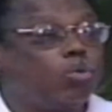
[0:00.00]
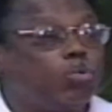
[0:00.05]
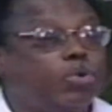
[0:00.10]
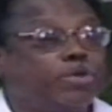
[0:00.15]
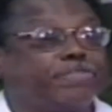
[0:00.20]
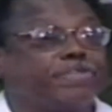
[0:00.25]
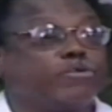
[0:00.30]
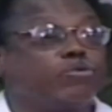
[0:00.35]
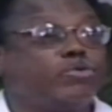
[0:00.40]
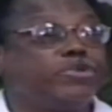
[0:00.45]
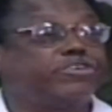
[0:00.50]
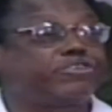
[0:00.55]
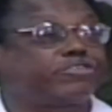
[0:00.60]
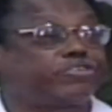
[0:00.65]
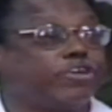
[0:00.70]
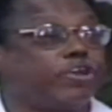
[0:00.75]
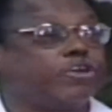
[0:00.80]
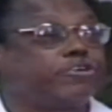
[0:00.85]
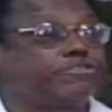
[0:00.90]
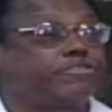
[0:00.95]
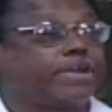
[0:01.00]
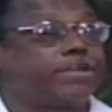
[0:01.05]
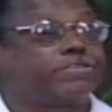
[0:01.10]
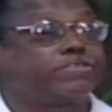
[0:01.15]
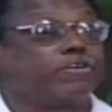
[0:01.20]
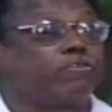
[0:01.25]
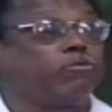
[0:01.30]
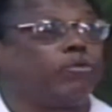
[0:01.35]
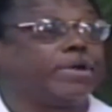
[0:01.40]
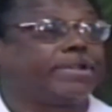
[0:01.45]
with the
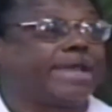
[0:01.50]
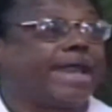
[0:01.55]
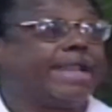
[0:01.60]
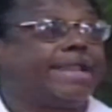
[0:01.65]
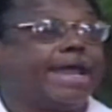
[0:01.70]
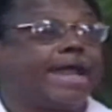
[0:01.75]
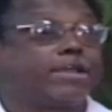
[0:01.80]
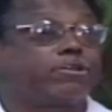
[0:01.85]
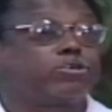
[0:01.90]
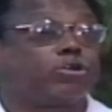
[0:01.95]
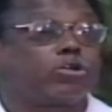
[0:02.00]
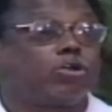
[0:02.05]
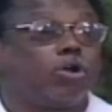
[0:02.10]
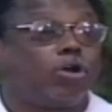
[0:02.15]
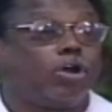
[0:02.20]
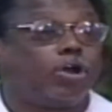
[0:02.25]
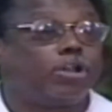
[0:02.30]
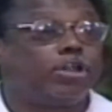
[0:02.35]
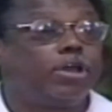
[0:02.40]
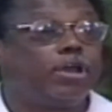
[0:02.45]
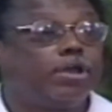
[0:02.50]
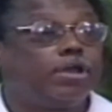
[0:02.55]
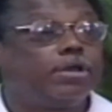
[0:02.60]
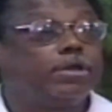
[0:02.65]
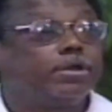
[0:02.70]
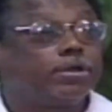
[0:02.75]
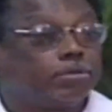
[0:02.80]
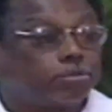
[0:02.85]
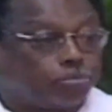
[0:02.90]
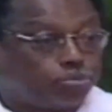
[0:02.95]
resurgence of what I like to call
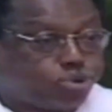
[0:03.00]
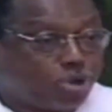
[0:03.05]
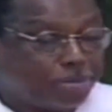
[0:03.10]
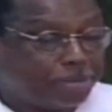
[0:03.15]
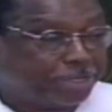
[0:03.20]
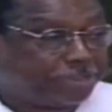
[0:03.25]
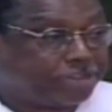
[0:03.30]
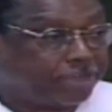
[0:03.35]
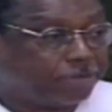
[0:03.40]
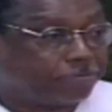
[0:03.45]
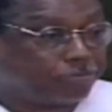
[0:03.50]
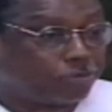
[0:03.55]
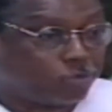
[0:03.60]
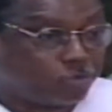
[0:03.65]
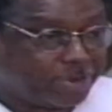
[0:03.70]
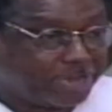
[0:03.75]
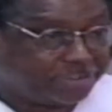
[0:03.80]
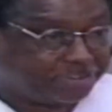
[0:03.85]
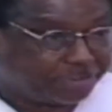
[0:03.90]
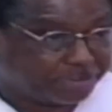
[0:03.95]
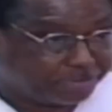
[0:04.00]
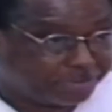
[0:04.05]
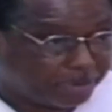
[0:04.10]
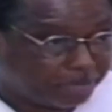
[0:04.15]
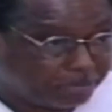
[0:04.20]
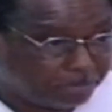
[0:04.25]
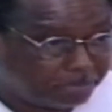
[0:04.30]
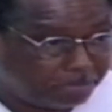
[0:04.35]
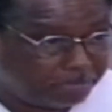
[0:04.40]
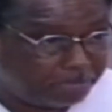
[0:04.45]
primitive
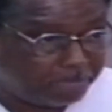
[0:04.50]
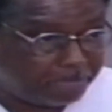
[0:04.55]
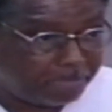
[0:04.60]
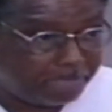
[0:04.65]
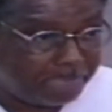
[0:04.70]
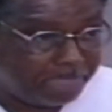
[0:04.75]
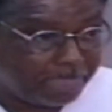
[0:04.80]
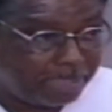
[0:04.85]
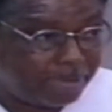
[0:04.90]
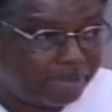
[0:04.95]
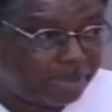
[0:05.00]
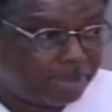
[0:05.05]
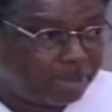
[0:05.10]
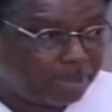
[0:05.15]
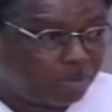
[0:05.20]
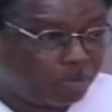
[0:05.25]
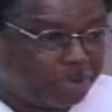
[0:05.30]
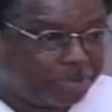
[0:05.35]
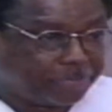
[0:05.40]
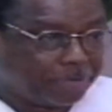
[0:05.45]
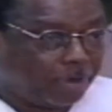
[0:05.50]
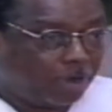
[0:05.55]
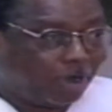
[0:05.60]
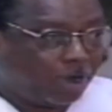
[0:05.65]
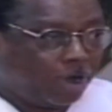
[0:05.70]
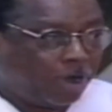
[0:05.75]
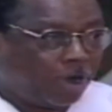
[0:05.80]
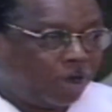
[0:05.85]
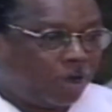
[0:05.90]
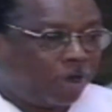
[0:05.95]
racism. With
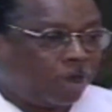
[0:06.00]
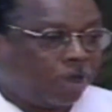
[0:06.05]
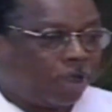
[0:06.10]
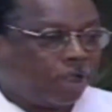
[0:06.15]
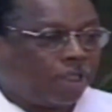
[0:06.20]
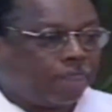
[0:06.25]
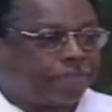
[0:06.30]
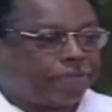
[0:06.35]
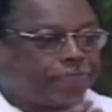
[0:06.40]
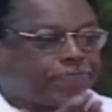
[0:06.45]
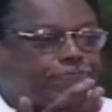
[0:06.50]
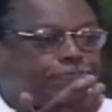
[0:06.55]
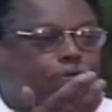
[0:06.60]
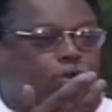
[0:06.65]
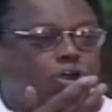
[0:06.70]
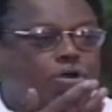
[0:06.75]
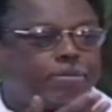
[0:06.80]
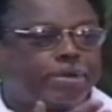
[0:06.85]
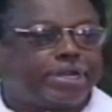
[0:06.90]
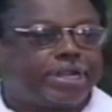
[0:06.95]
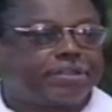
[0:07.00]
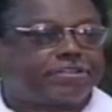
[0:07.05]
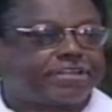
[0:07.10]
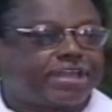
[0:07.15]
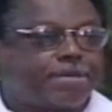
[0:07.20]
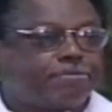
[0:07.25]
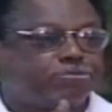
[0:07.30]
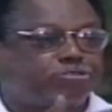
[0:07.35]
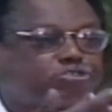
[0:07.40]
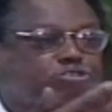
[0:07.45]
all the formal
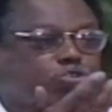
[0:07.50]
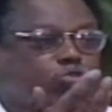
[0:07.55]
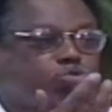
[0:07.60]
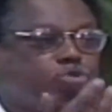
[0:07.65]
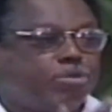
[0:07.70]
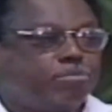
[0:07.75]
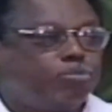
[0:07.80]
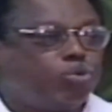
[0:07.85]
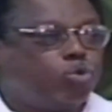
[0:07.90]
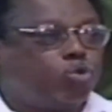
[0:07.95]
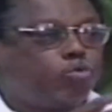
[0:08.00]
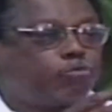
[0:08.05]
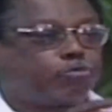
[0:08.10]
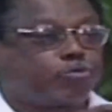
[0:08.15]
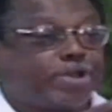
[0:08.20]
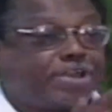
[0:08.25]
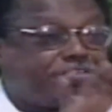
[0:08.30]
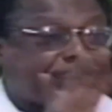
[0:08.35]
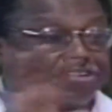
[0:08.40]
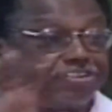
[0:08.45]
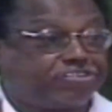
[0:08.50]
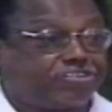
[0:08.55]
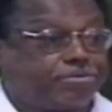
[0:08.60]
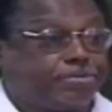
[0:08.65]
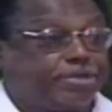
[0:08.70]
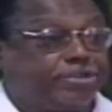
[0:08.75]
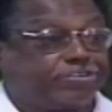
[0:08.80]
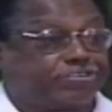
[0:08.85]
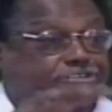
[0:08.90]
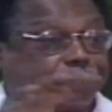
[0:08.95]
attempts to remove
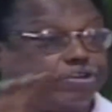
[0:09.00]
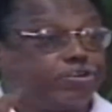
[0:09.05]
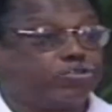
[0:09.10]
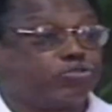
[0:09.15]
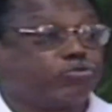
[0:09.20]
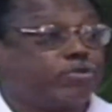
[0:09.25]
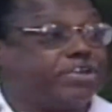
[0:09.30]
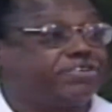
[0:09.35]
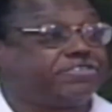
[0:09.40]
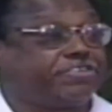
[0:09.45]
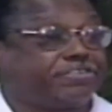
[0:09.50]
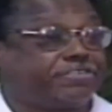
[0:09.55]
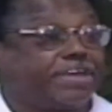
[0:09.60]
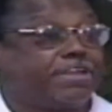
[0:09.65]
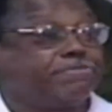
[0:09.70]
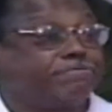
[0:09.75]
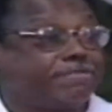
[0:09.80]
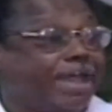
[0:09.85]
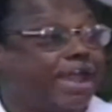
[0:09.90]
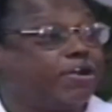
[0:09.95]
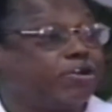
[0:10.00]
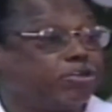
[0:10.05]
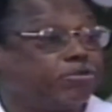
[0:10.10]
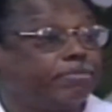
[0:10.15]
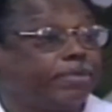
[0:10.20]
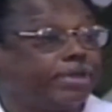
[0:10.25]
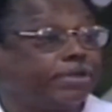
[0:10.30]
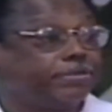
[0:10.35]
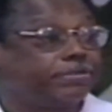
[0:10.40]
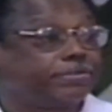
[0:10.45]
racism in certain racist
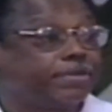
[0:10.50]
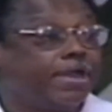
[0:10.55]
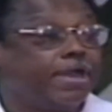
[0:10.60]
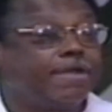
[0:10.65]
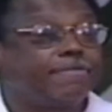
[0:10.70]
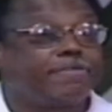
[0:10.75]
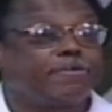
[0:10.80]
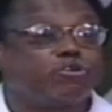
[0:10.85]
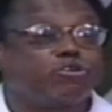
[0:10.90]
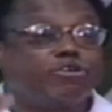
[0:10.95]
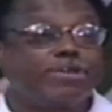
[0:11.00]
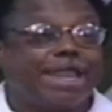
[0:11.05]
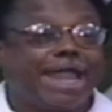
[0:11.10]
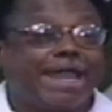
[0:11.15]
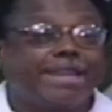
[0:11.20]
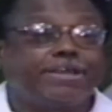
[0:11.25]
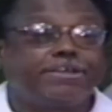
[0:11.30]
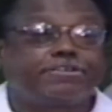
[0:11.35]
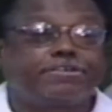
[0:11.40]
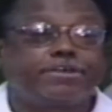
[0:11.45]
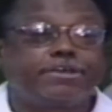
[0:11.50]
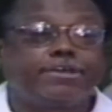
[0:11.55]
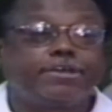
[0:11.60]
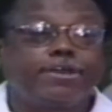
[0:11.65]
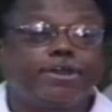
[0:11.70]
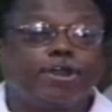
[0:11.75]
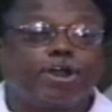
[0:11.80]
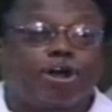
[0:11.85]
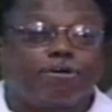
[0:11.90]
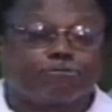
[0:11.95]
environments, the reality
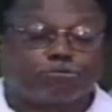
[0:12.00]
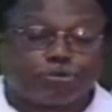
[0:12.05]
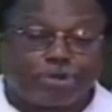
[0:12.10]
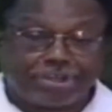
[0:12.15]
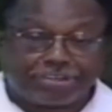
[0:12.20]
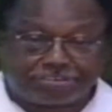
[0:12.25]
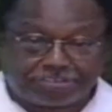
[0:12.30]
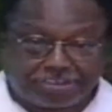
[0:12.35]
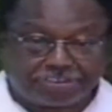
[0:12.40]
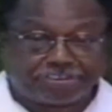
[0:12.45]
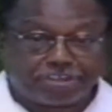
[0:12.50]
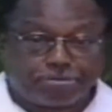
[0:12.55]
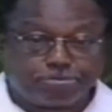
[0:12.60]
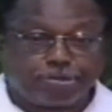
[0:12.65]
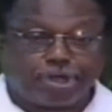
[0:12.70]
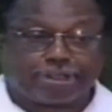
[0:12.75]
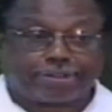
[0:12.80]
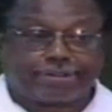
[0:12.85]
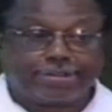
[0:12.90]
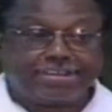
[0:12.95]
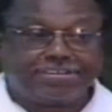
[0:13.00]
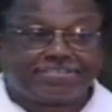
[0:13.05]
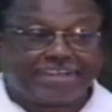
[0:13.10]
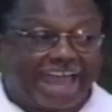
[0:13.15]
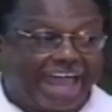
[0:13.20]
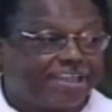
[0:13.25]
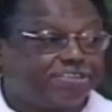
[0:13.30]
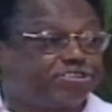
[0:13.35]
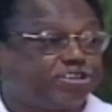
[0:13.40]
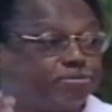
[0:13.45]
of racism, not least
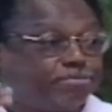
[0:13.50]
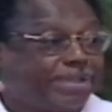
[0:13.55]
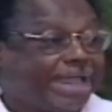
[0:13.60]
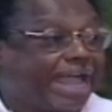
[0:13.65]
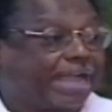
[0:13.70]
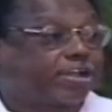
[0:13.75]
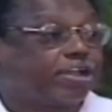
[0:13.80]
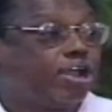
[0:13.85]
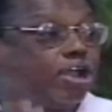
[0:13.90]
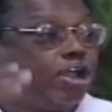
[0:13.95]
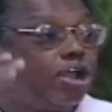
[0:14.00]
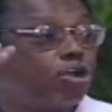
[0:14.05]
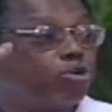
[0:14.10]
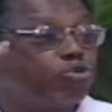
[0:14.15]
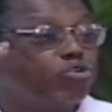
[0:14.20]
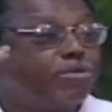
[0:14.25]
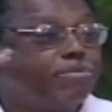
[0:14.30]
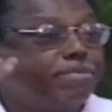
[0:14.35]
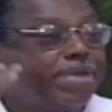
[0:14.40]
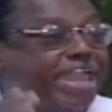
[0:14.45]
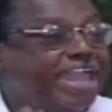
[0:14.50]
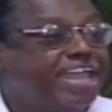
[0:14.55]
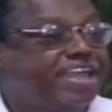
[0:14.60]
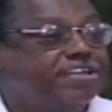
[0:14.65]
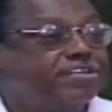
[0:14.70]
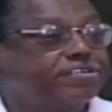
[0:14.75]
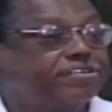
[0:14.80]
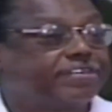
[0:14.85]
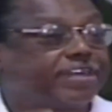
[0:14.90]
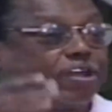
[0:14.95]
anti-black,
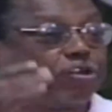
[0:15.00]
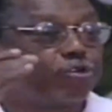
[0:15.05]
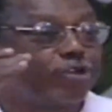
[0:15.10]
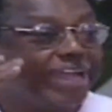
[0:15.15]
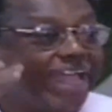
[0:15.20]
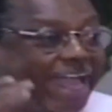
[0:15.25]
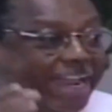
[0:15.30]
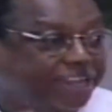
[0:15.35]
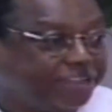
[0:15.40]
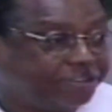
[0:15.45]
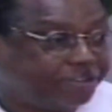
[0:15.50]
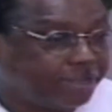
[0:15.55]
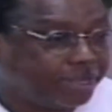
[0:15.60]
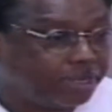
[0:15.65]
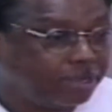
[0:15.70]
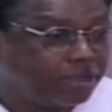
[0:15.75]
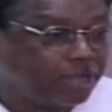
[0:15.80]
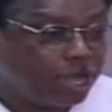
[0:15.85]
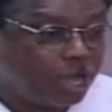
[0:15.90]
remains a reality